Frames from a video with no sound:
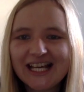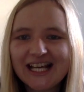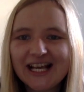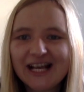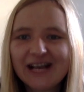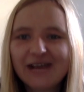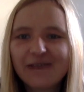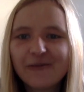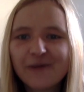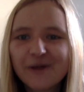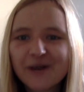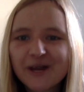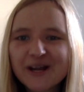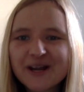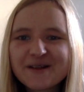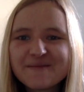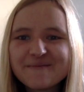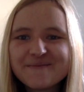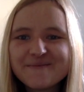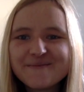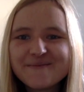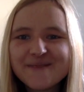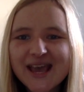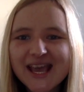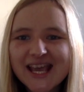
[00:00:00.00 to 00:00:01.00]
What an
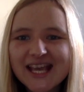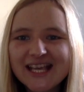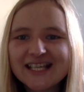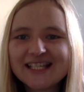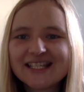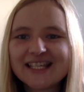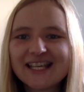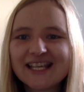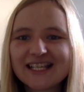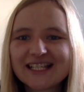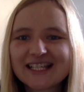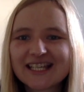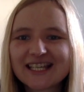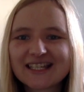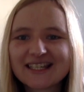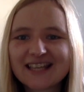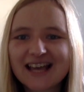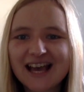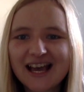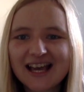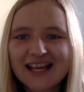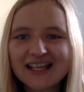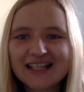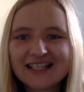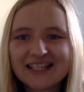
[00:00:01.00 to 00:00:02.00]
amazing
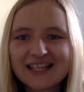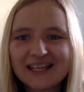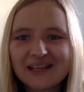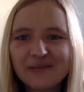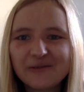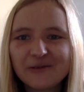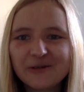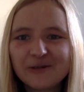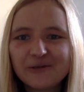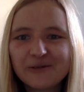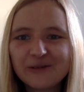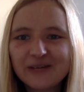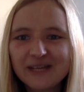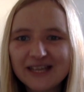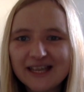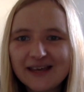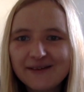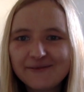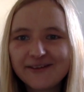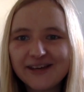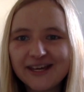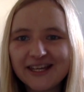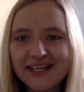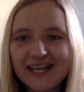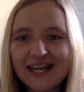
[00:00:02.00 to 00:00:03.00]
society would we
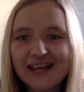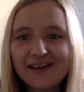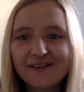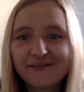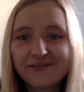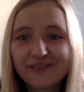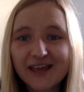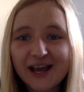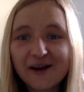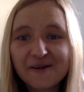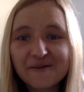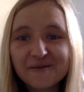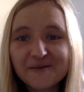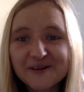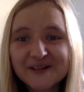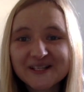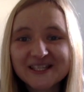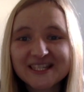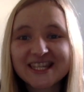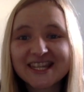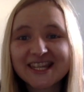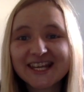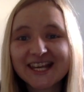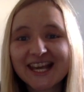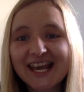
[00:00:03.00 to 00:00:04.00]
live in if that
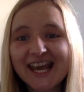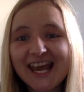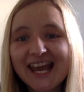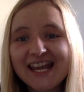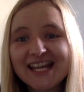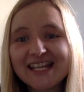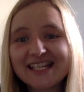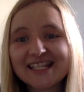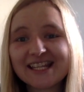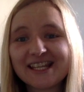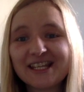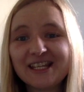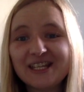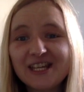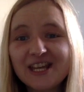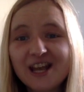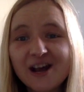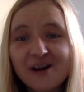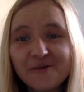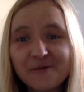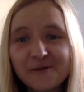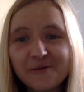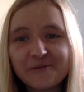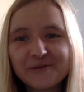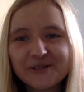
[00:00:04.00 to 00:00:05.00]
was the case, that
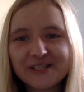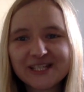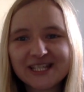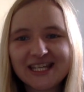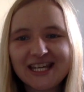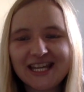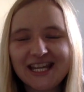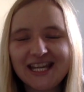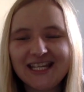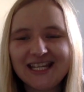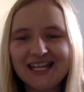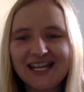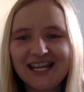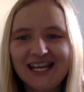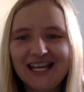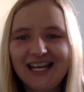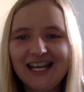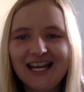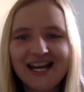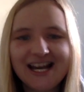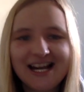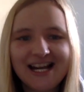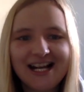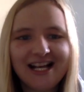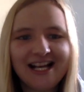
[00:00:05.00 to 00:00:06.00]
no one was needy,
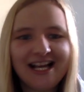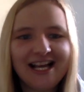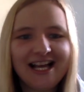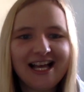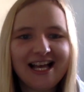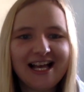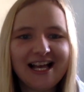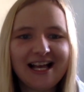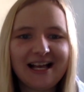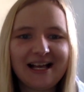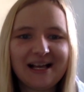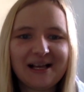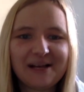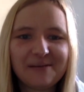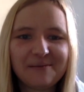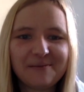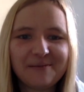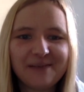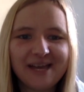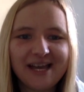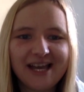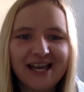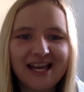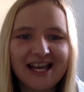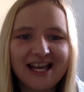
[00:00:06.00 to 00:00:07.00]
and
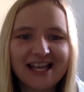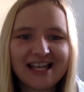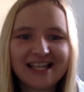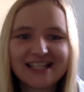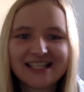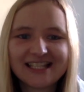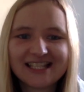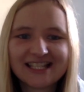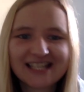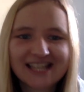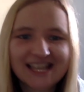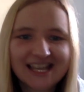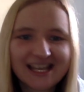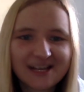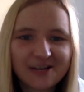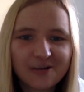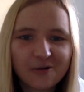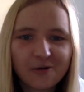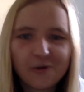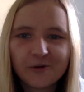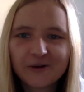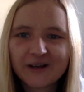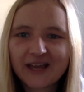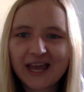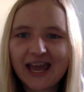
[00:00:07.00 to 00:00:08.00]
it
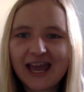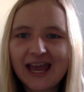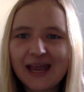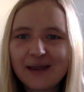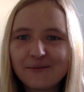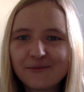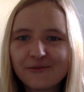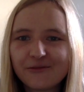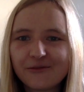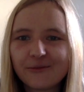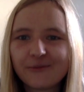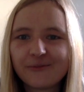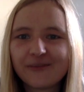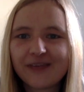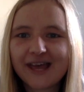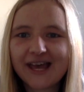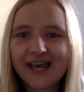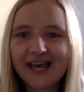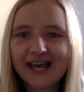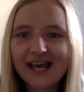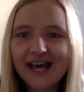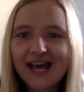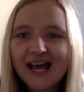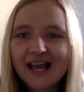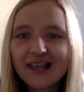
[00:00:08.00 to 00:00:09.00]
all came from
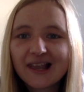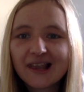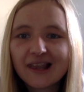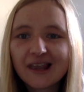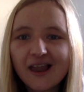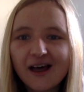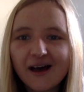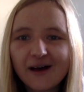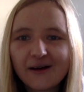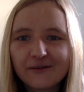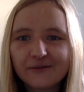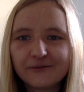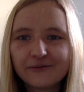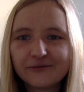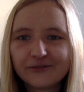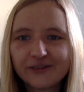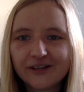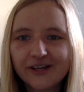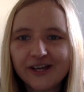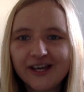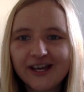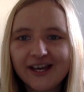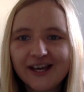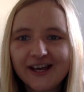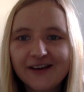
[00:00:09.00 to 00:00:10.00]
their love
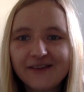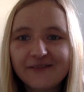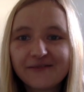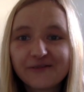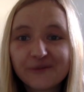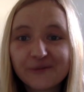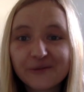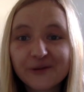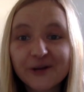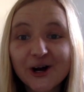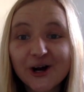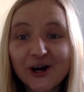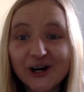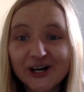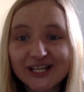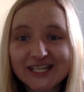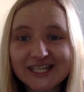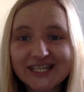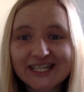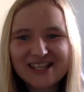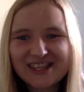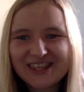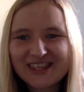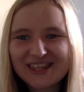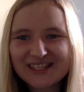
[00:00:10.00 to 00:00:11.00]
from God,
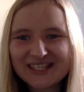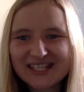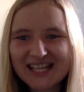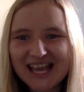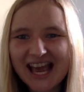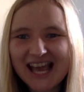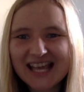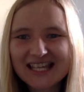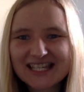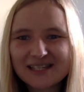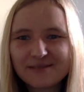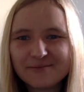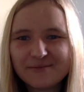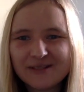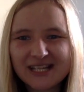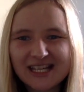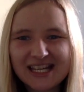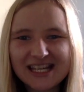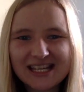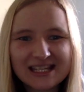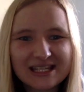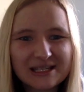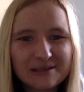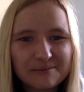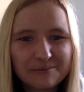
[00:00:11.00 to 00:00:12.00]
the
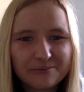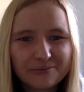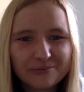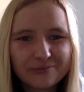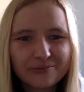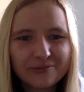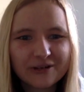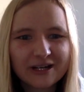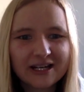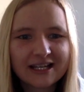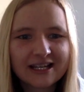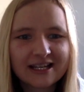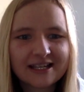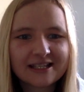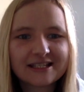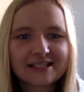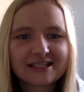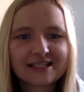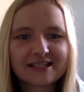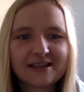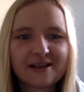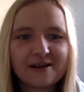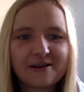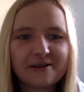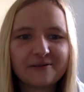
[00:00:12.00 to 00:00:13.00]
testimony and the
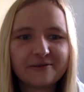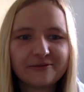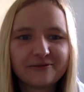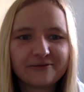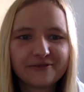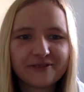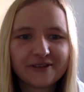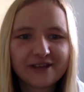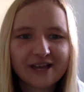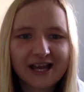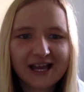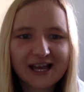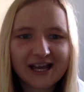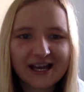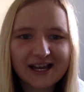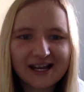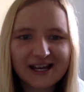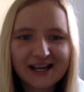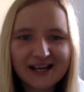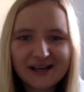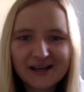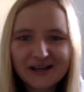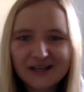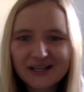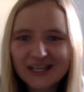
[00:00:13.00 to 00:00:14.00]
brilliance of
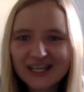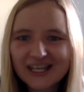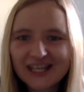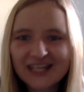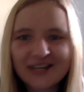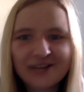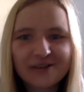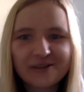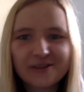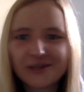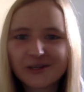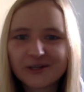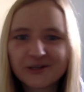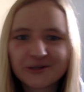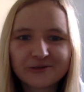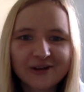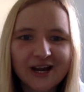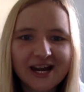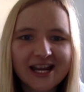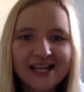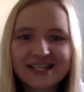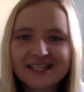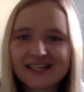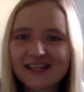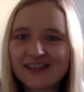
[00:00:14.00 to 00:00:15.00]
you know, the
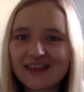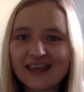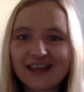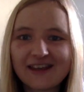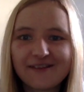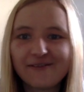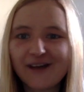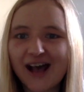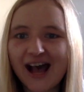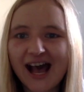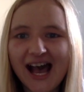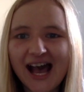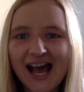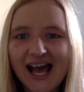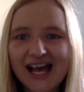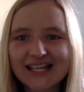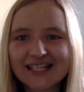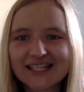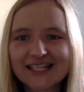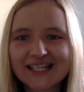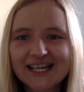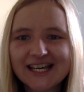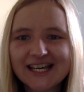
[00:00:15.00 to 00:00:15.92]
grace that they've had.